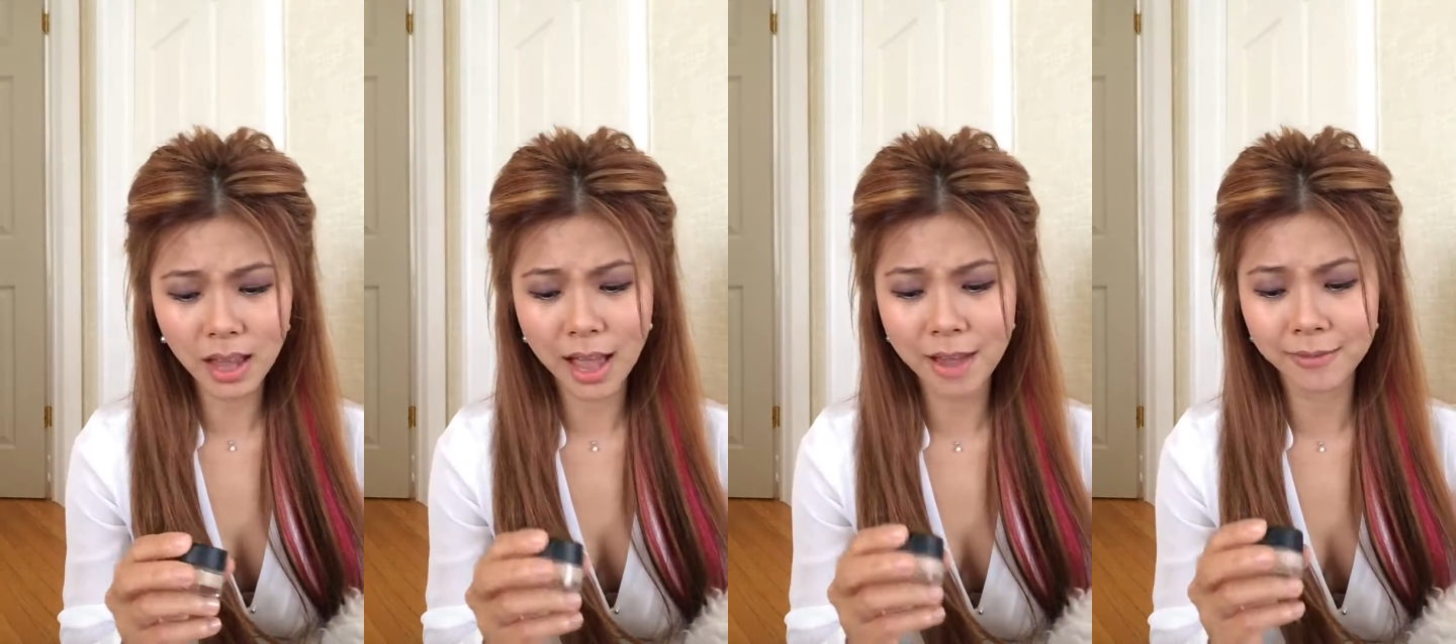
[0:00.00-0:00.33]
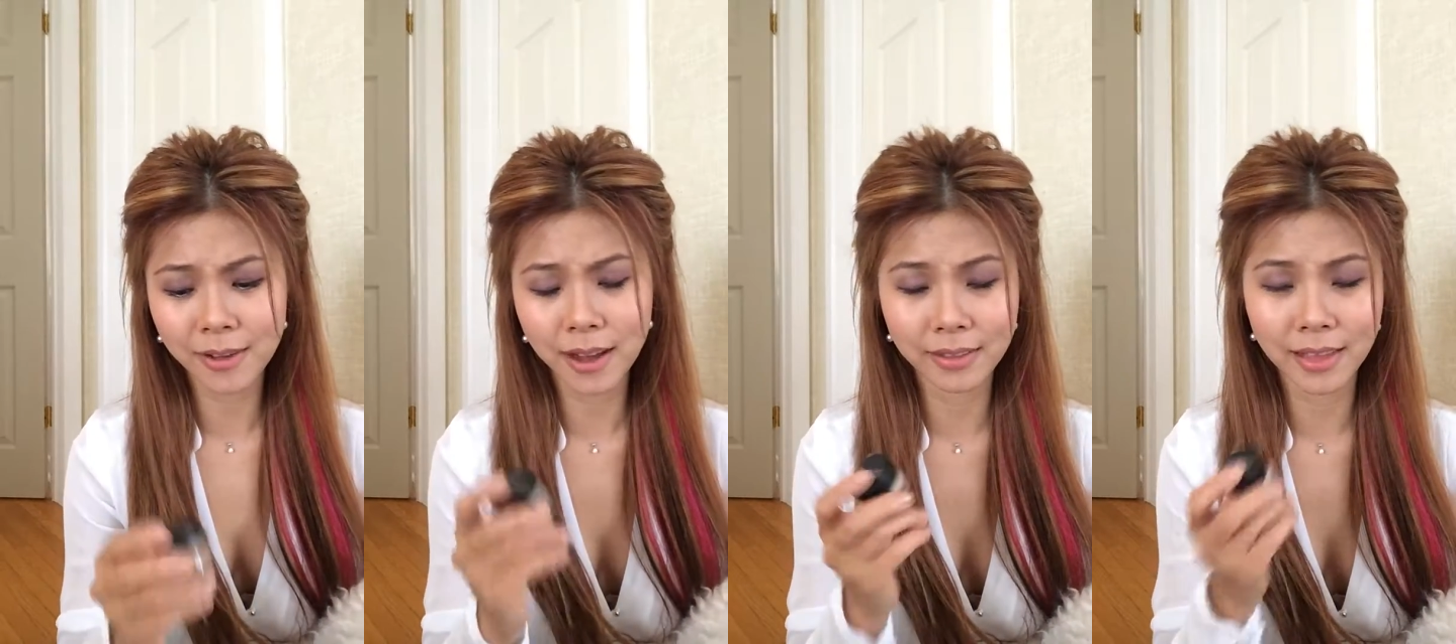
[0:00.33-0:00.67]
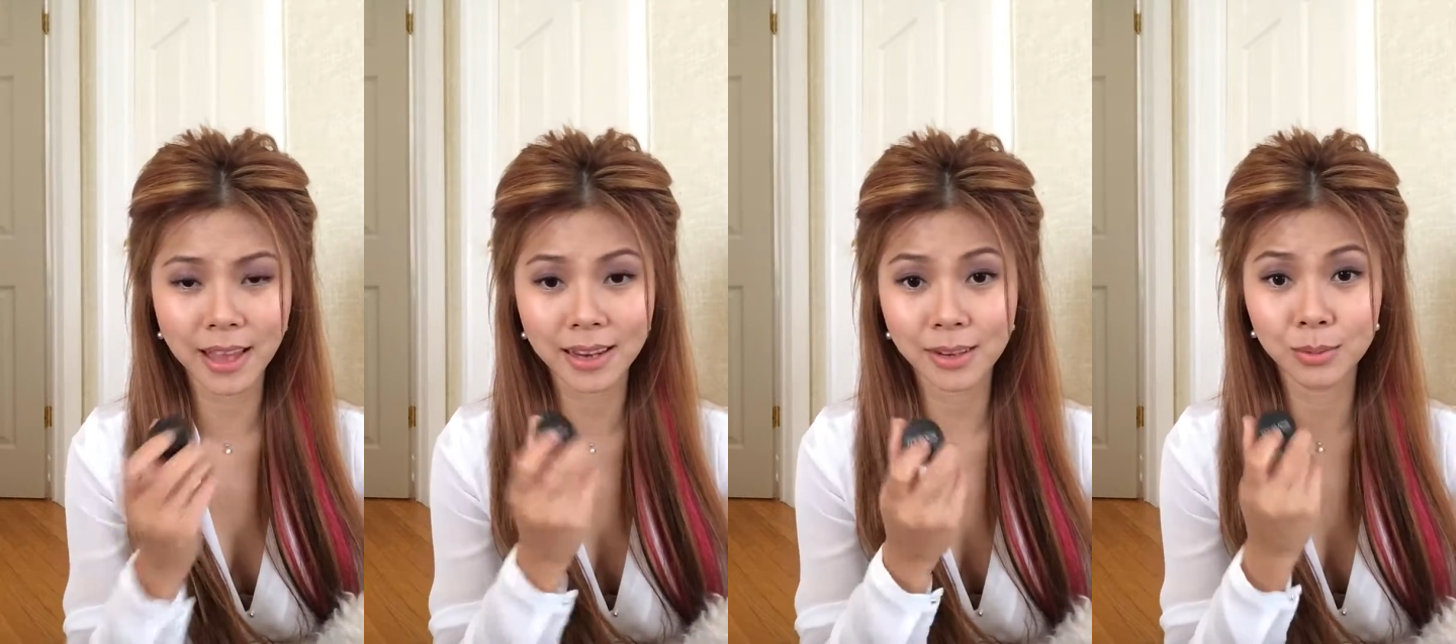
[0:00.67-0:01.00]
I find that
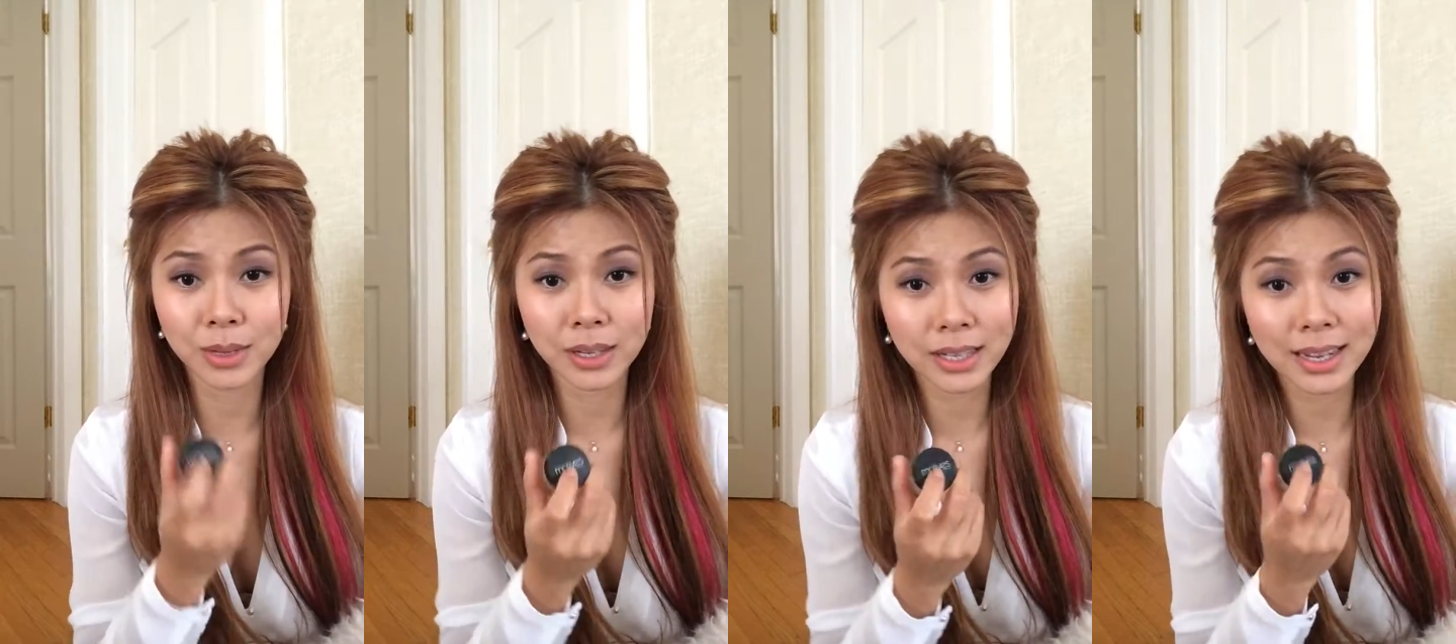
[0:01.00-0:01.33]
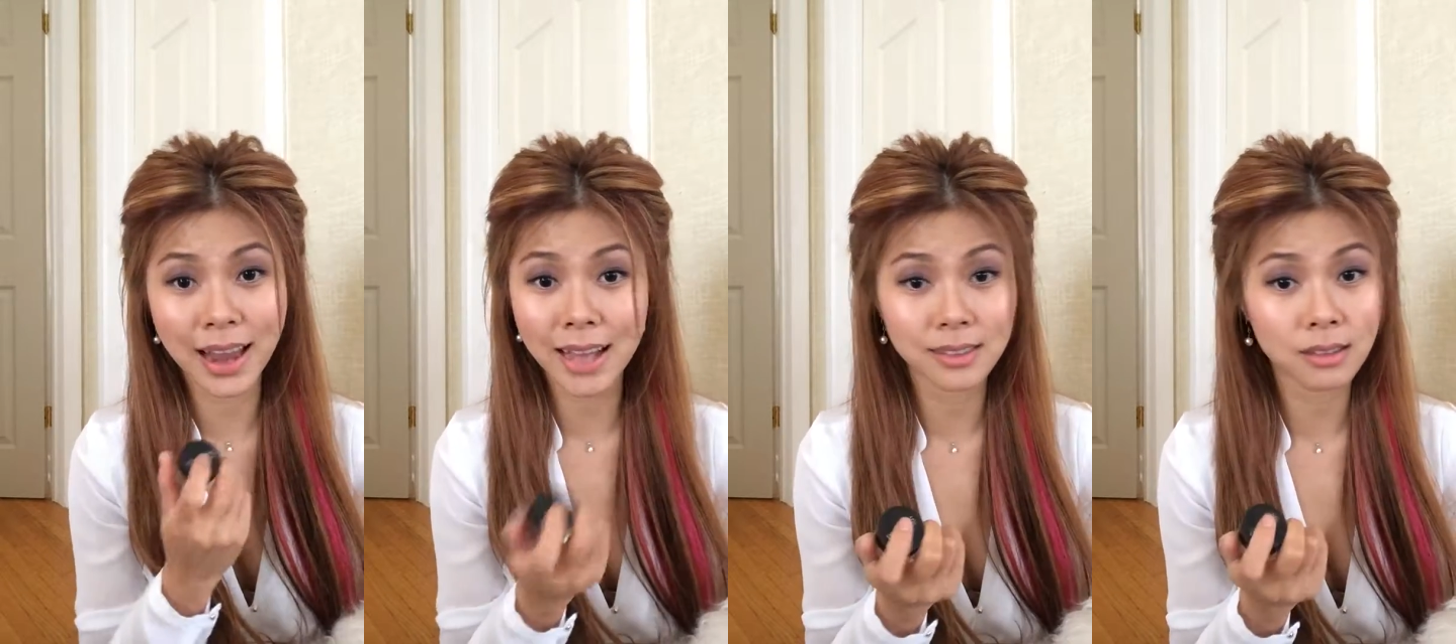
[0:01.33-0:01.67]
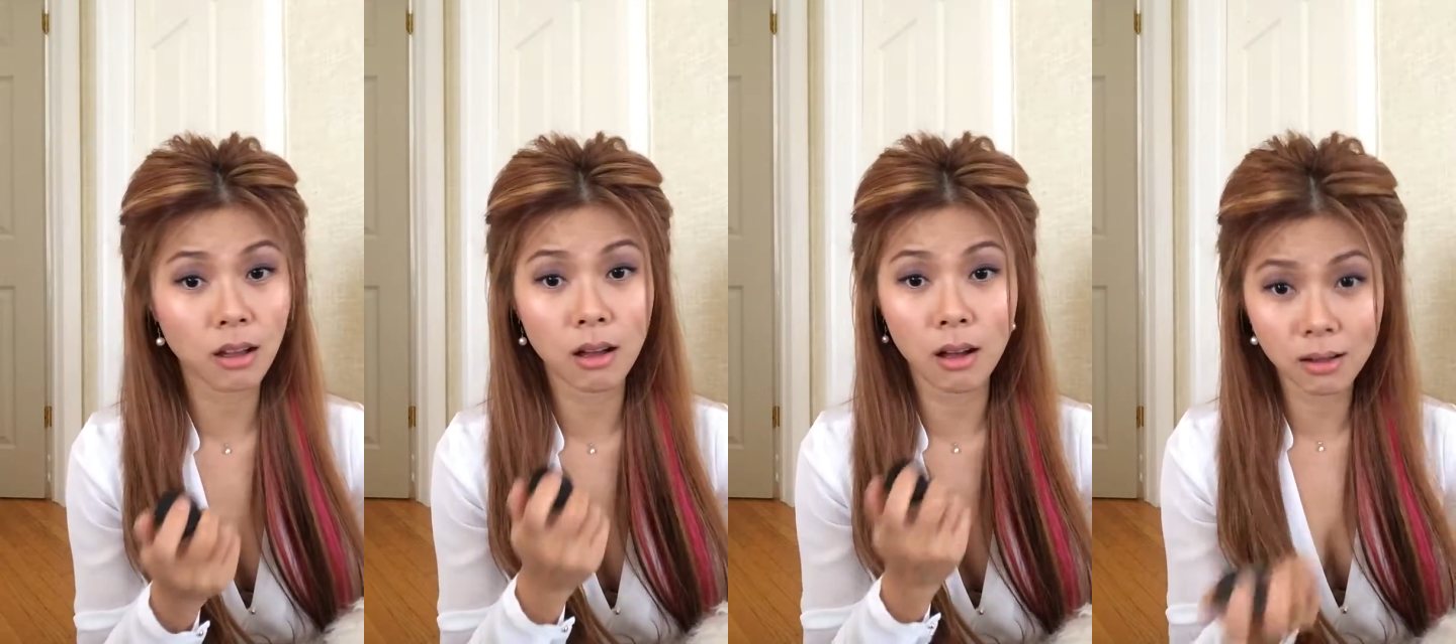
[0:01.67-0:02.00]
it really lasts
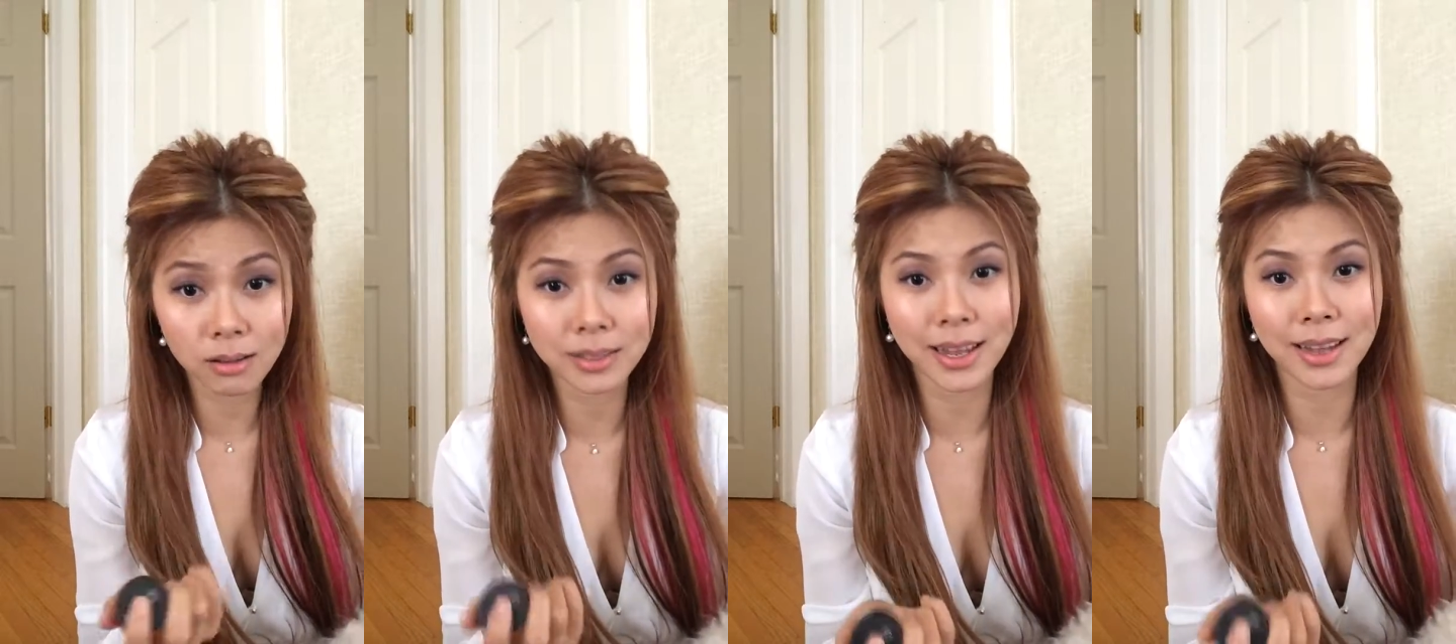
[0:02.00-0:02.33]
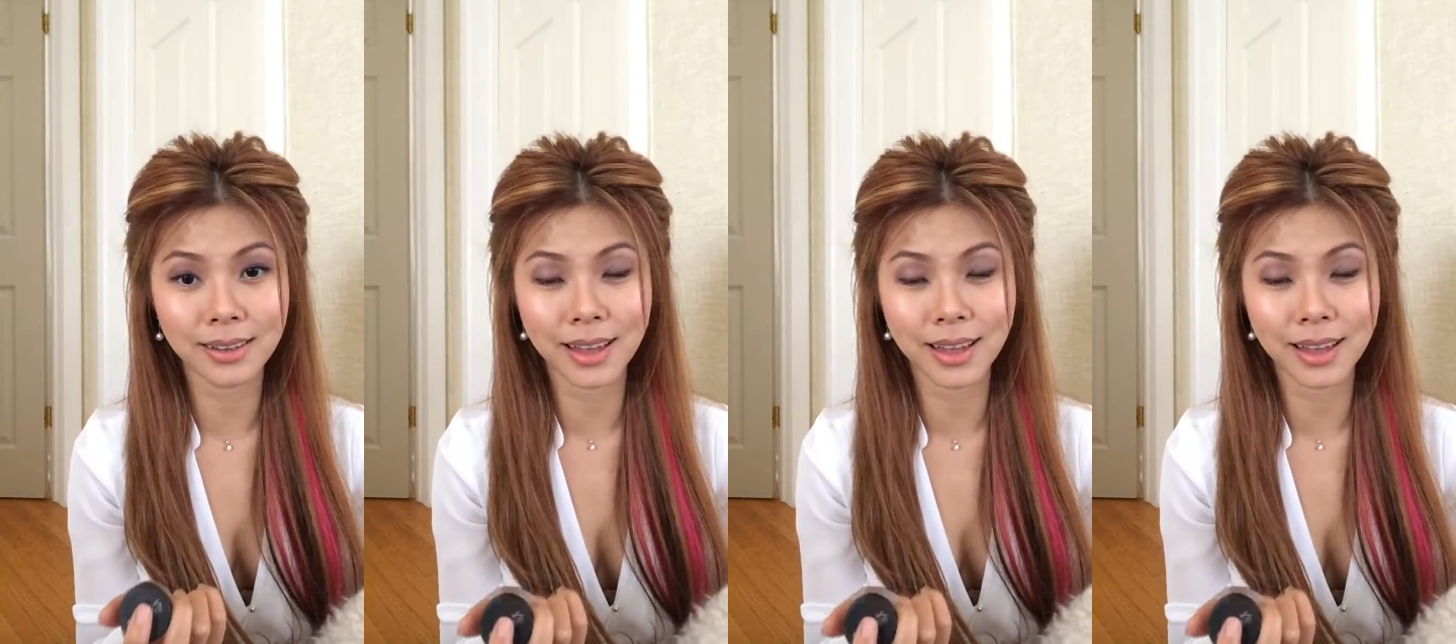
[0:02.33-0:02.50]
all day,